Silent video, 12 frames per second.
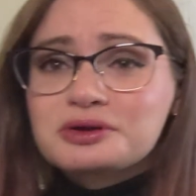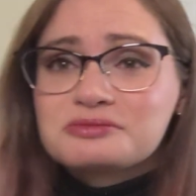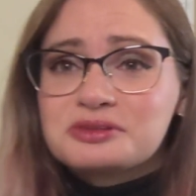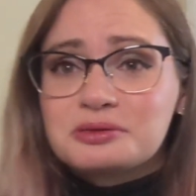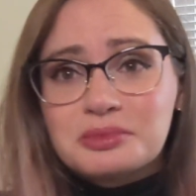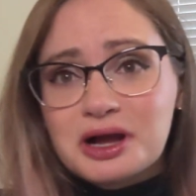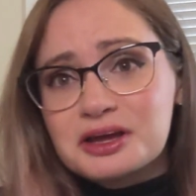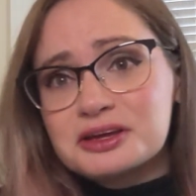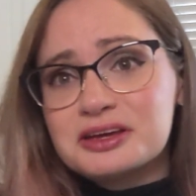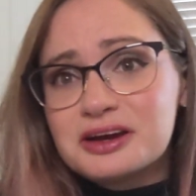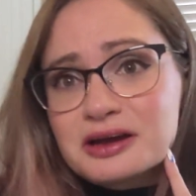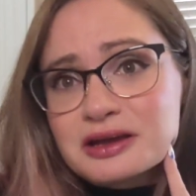one of them.
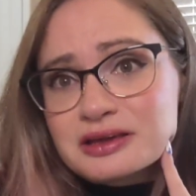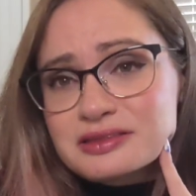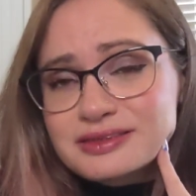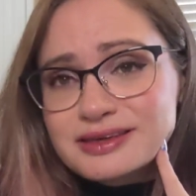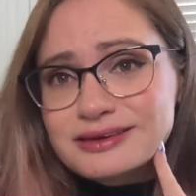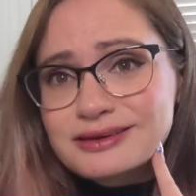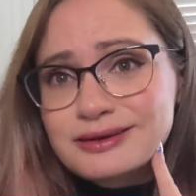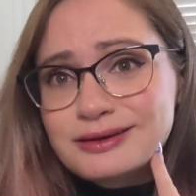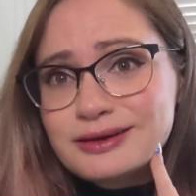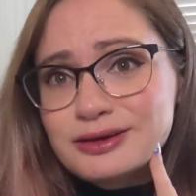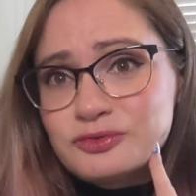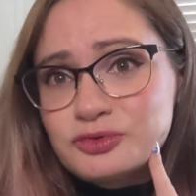I think
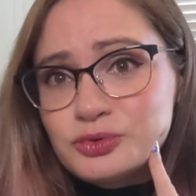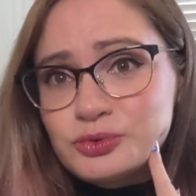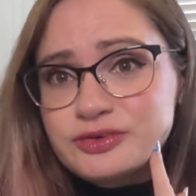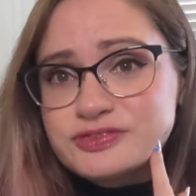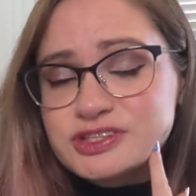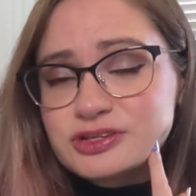if you love